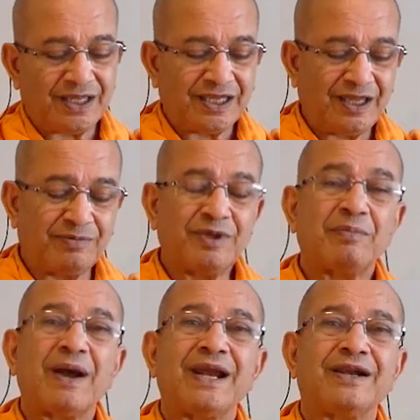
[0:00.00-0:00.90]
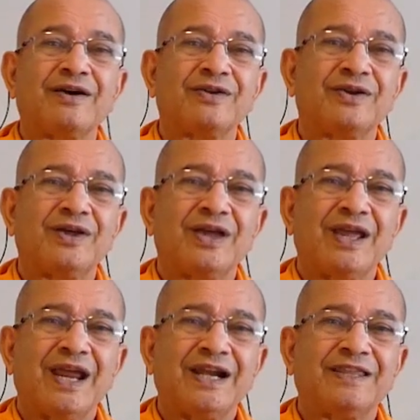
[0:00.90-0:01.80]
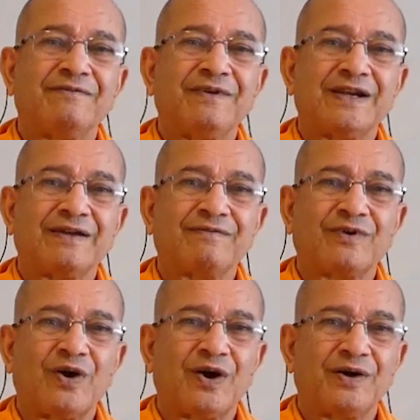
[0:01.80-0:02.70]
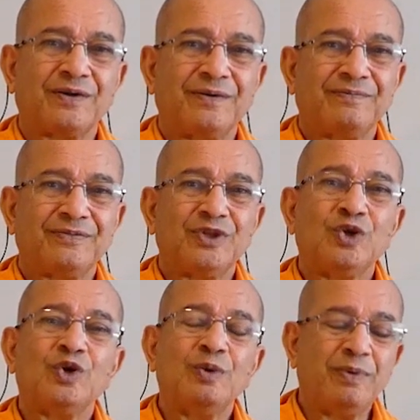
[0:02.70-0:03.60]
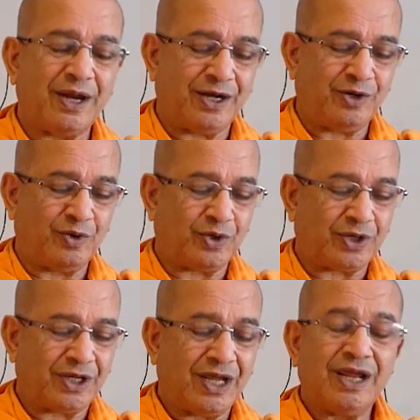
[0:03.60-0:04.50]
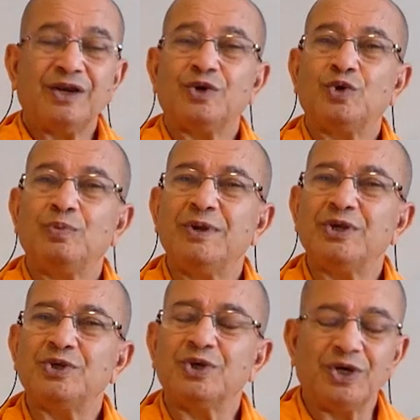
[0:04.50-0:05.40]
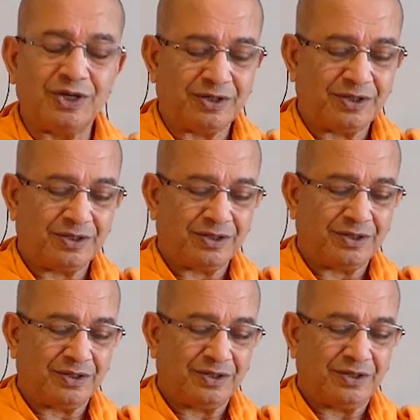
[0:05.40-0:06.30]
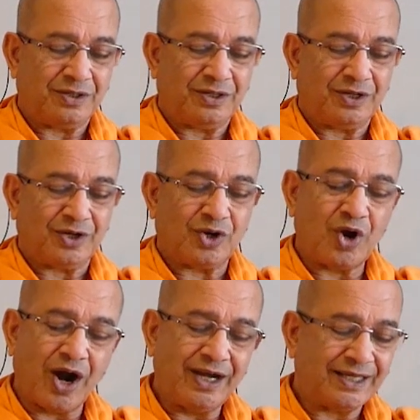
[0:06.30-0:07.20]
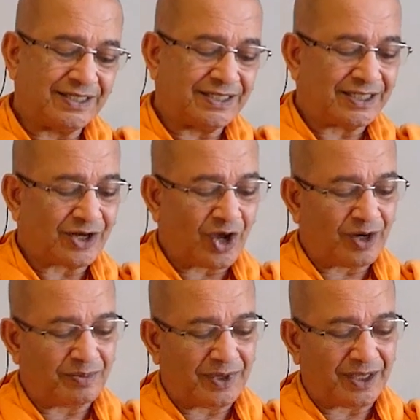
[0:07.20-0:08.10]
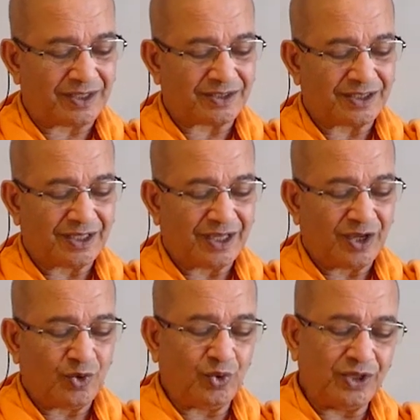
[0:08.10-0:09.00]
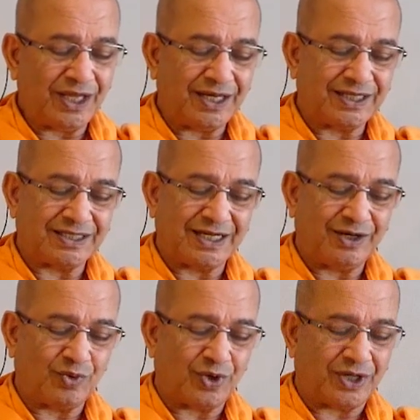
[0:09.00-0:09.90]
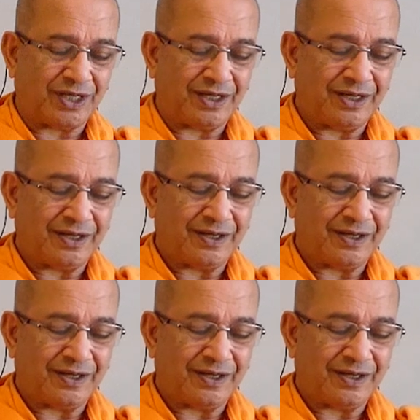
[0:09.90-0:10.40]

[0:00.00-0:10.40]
Keep the mind on at the feet of God. You will be a devotee. To be sure, God exists in all beings. Who then is the devotee?